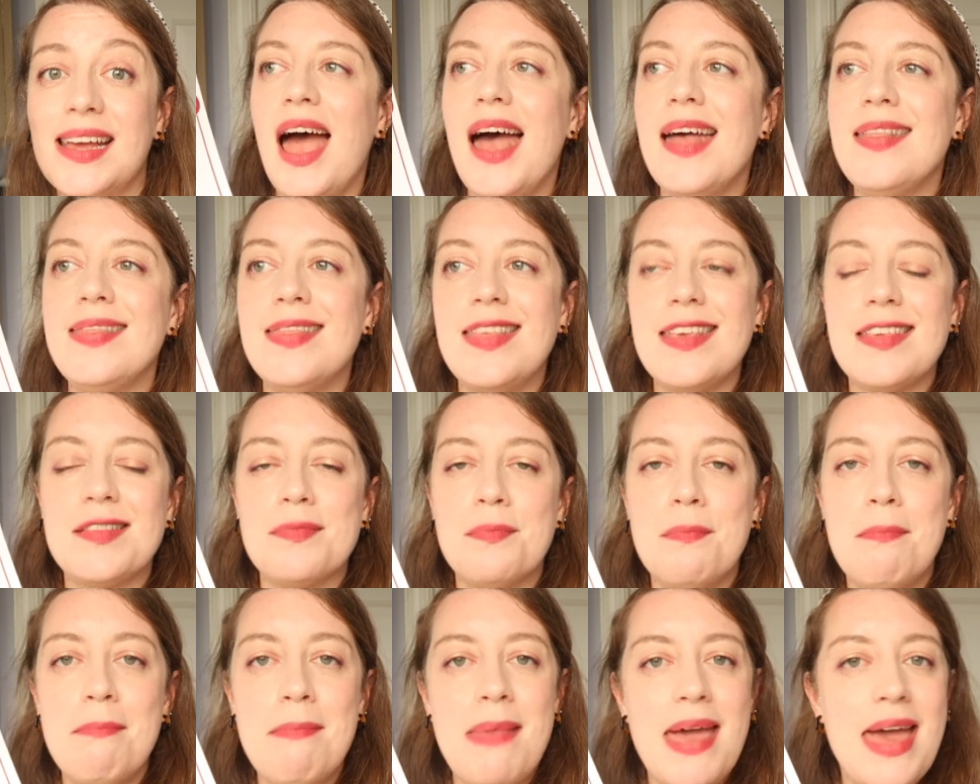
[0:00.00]
And this
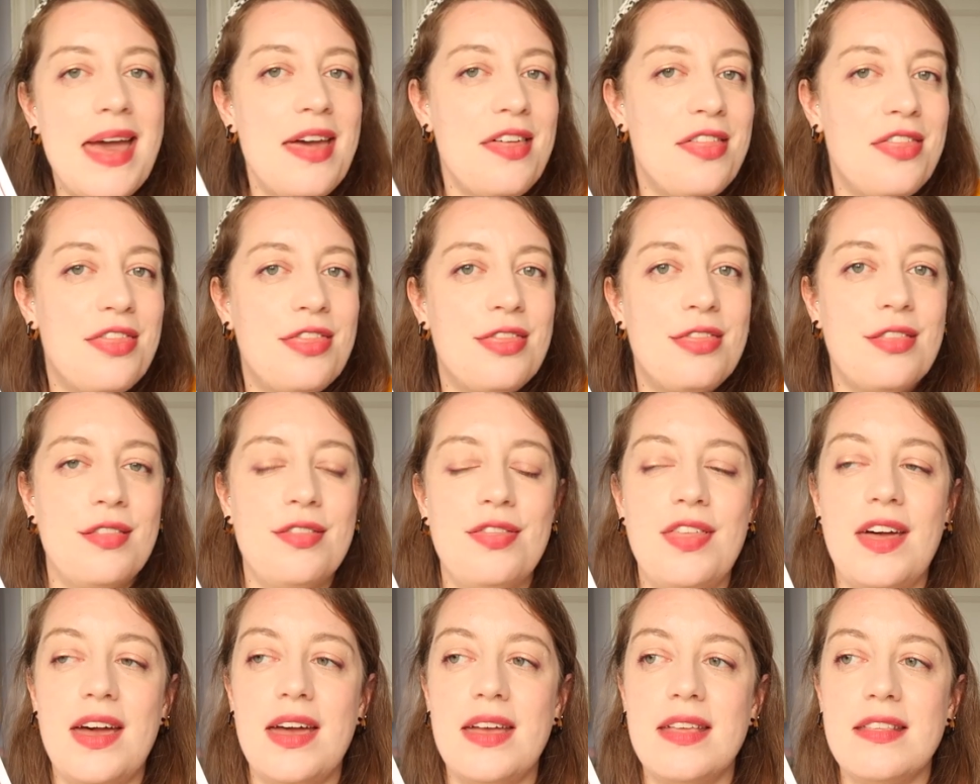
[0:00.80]
myth
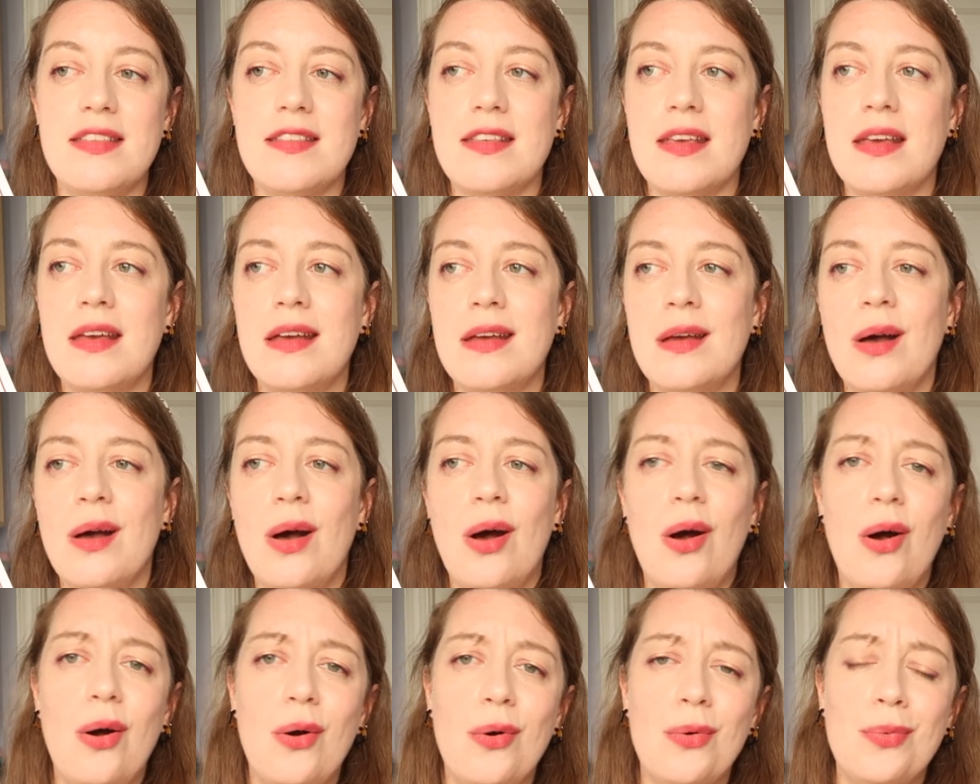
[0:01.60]
that,
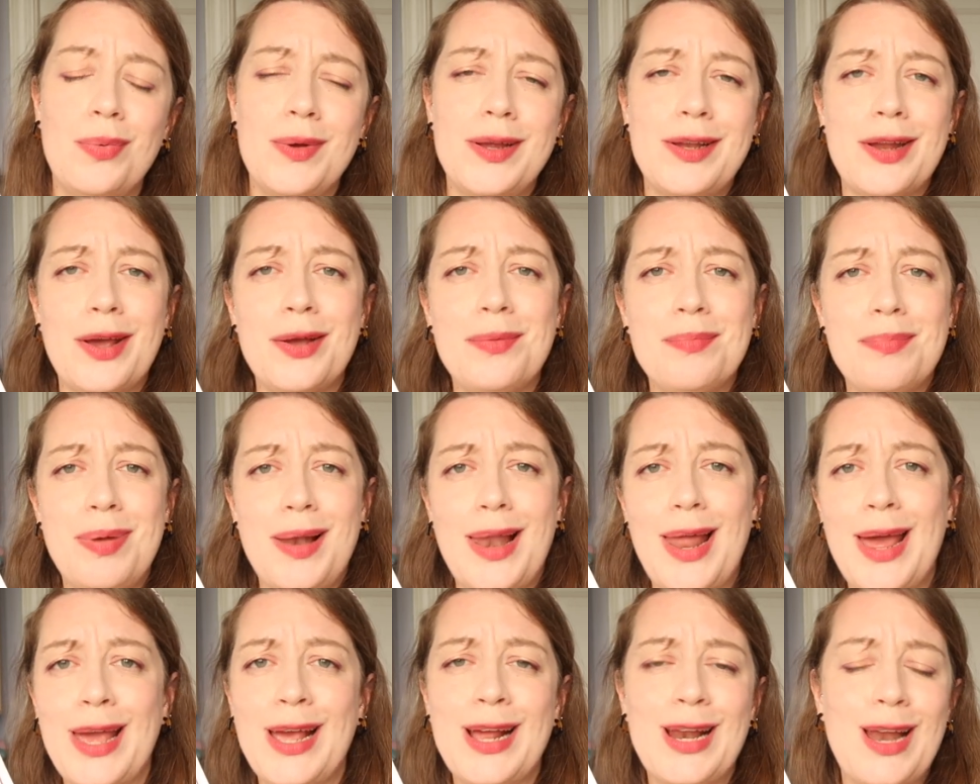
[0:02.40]
oh, we don't
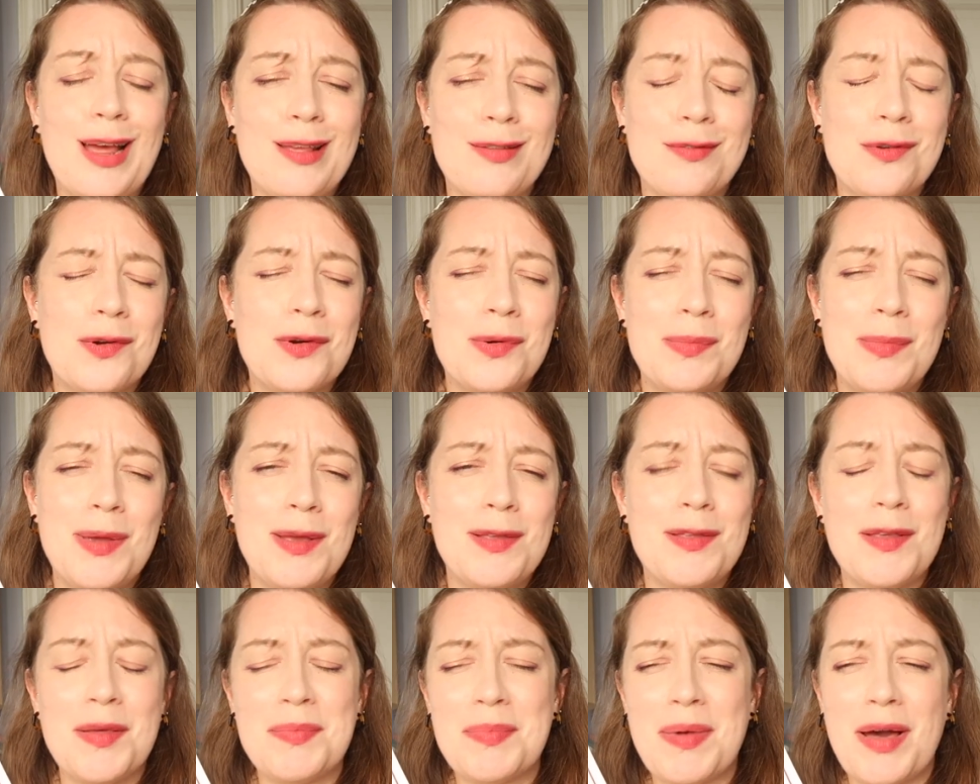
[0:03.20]
play classical
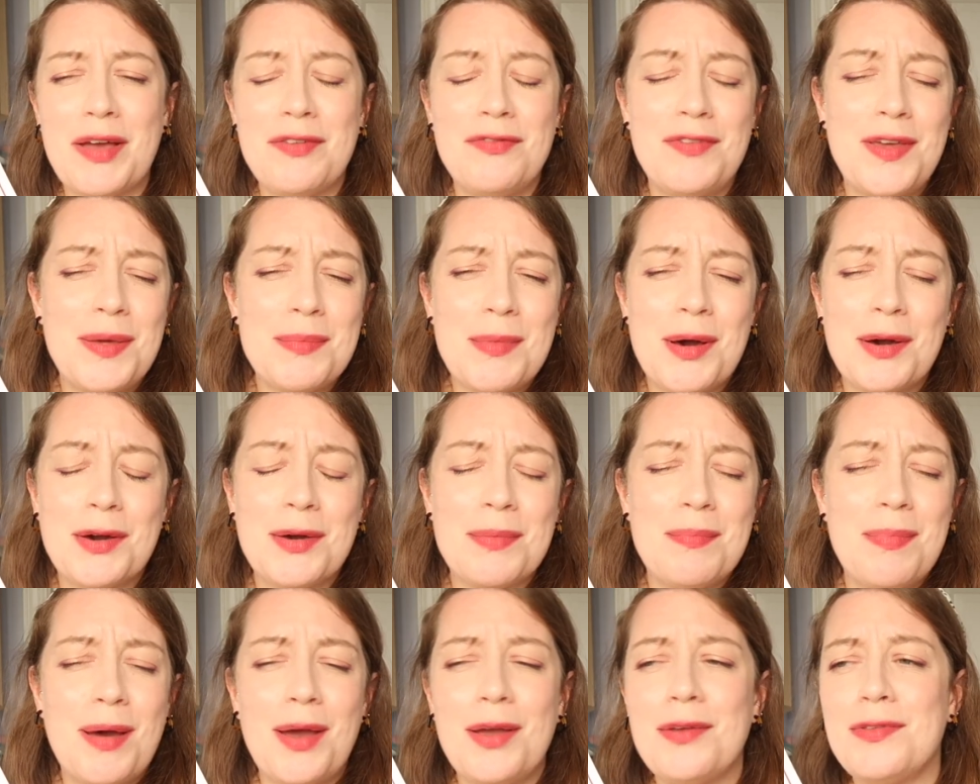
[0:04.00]
music by female
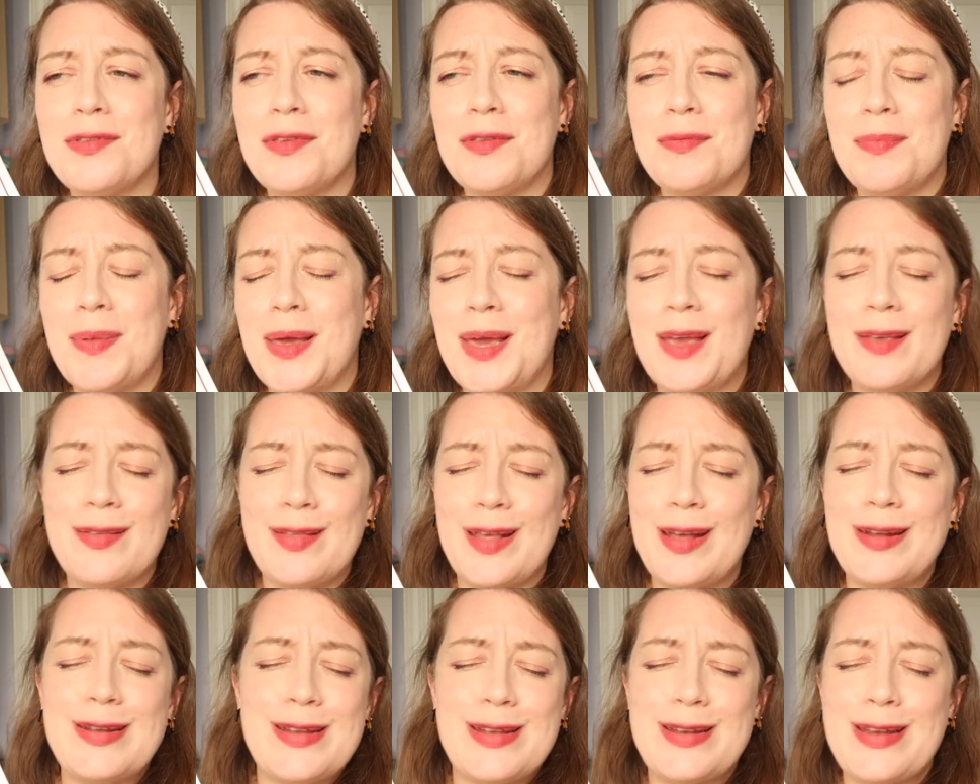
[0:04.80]
composers because
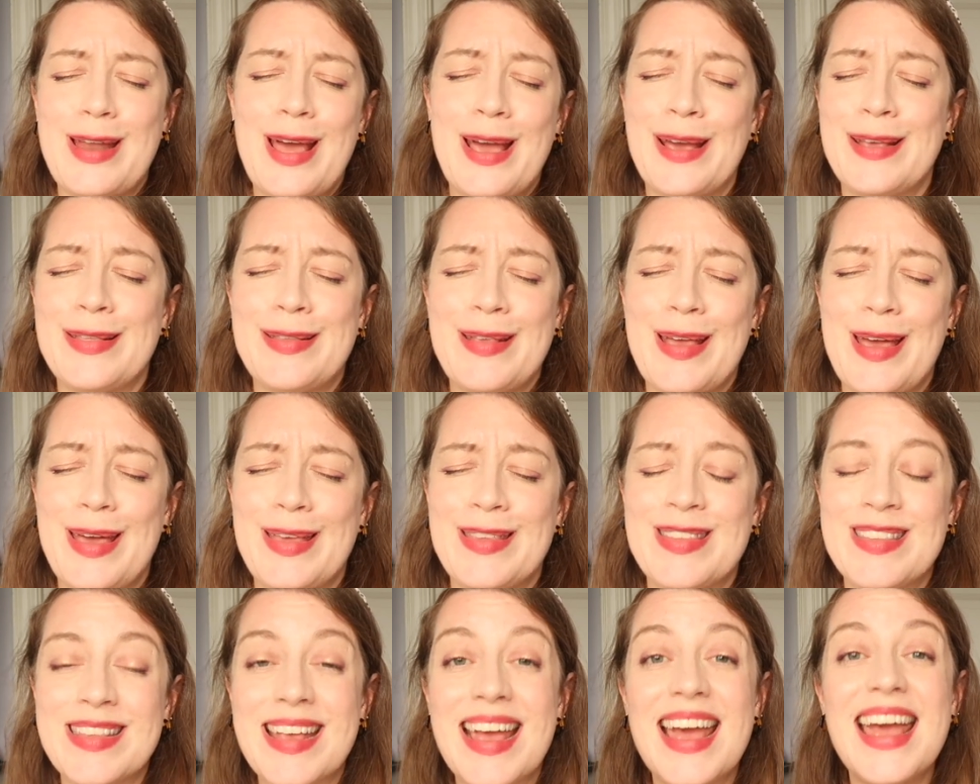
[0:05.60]
they didn't
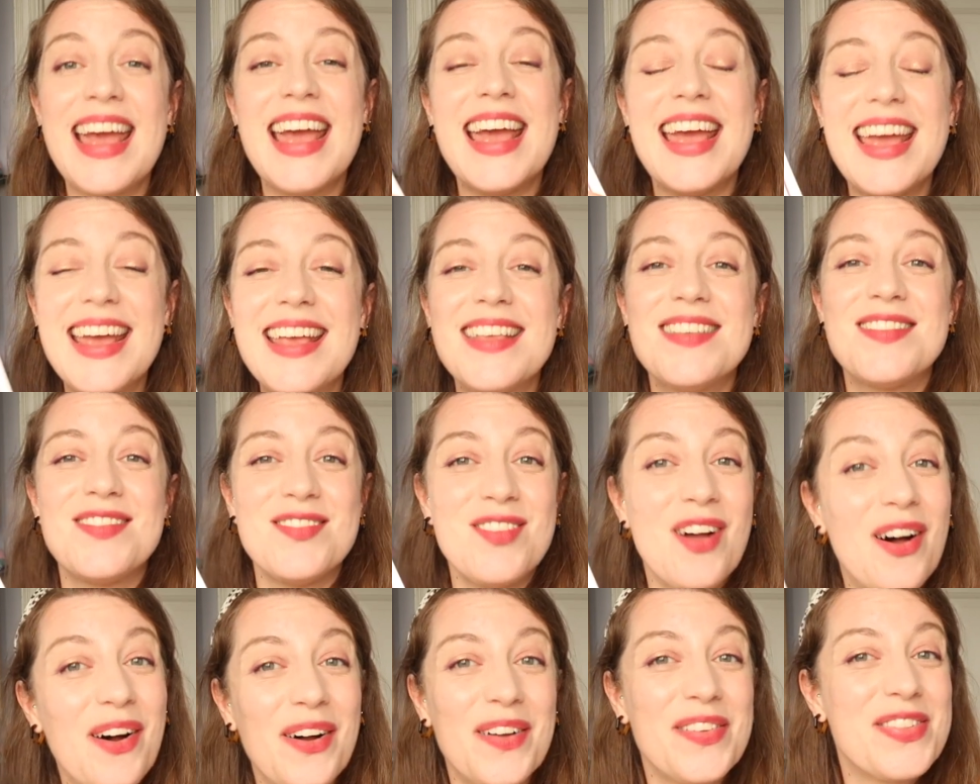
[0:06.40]
exist, it's
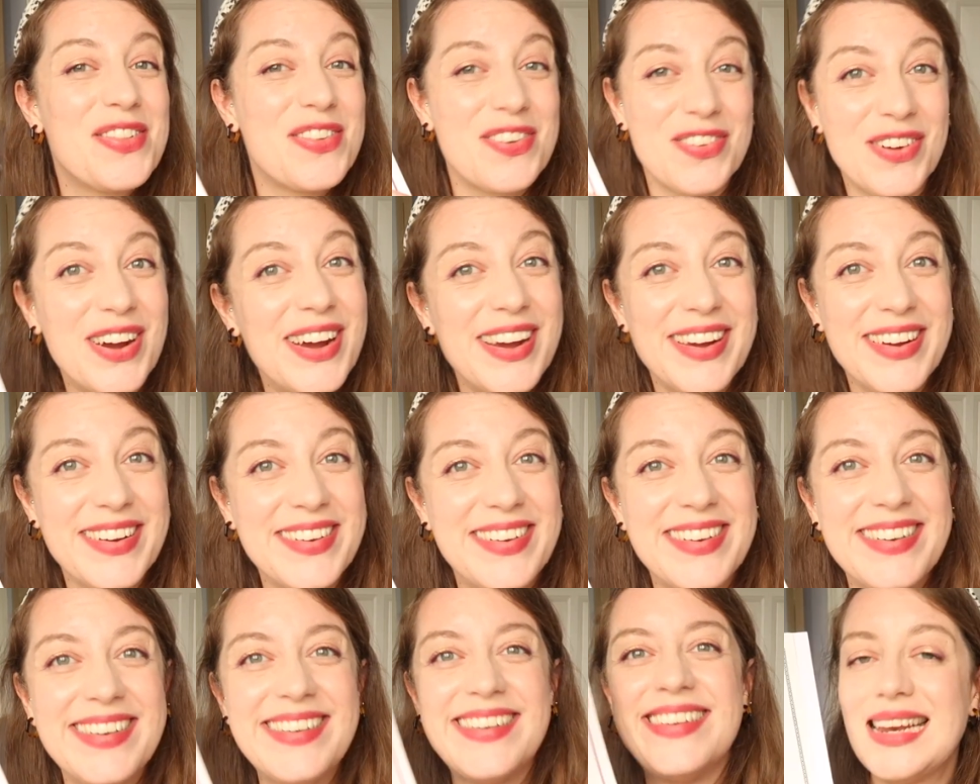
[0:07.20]
not true.